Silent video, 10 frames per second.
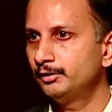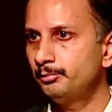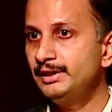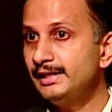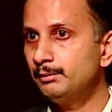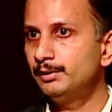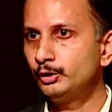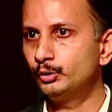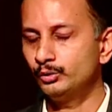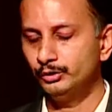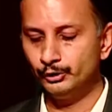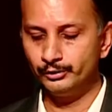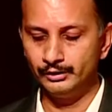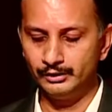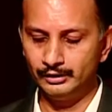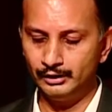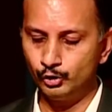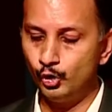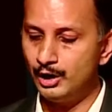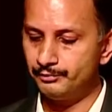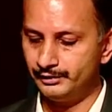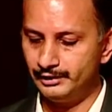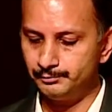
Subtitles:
being able to, you know, go after.